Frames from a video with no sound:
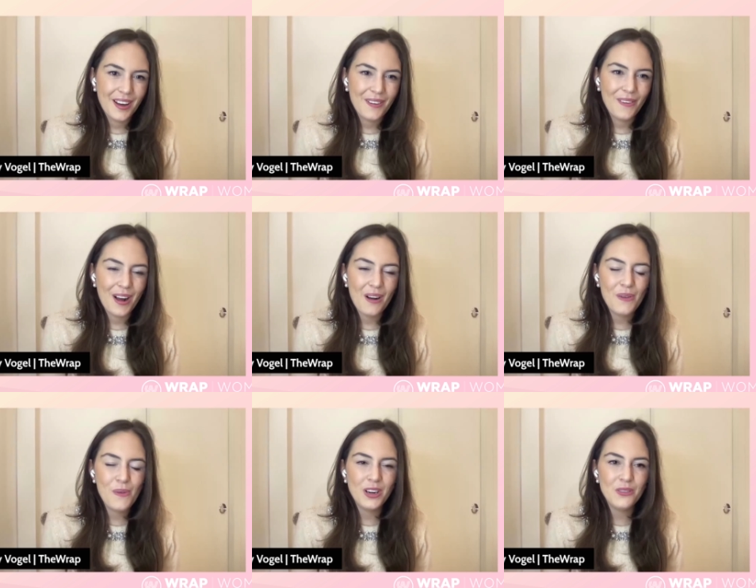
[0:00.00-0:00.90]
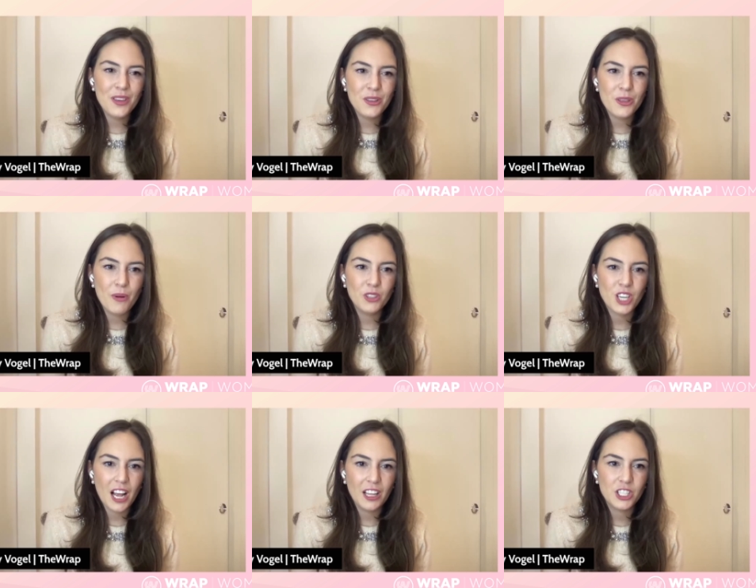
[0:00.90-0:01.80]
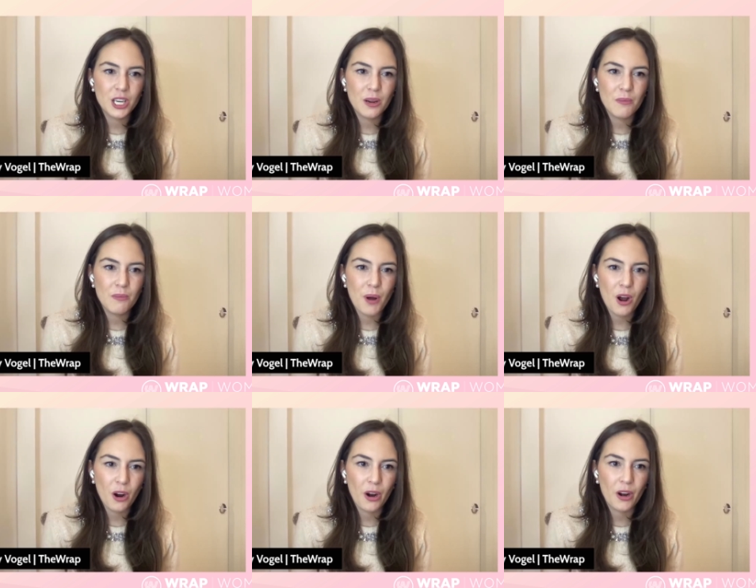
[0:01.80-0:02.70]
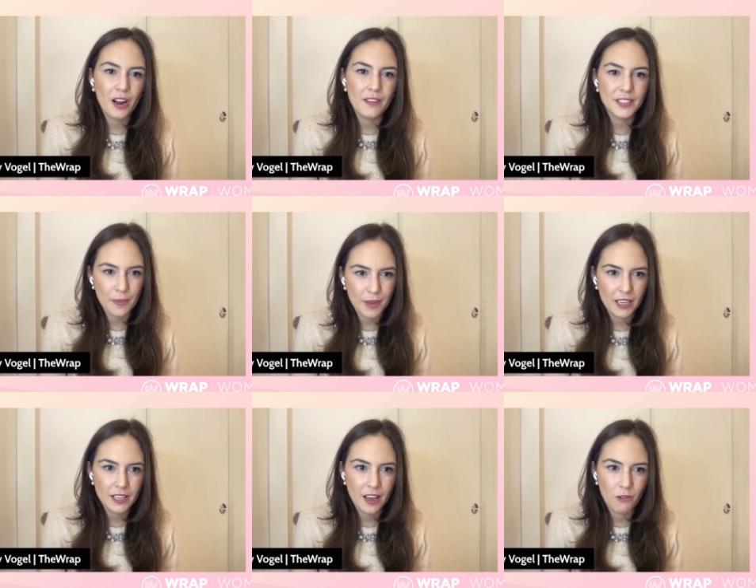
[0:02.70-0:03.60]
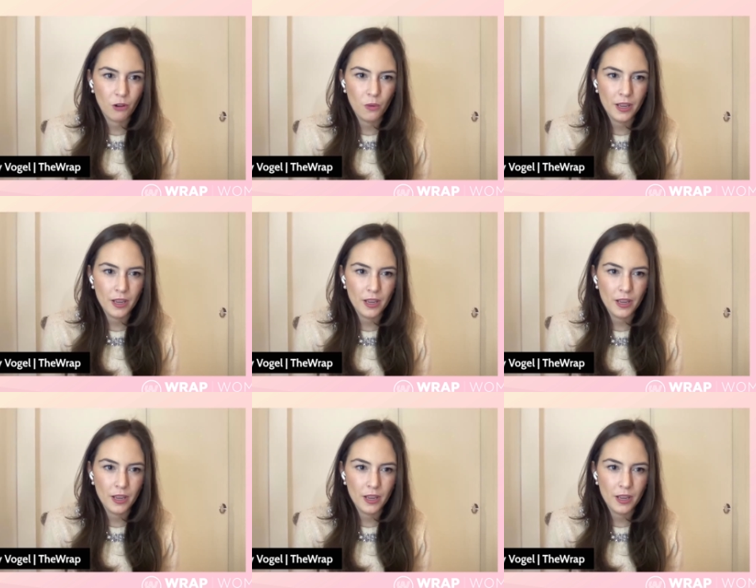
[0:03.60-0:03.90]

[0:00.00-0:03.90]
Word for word: Cool. What do you think the most challenging part of stepping into that role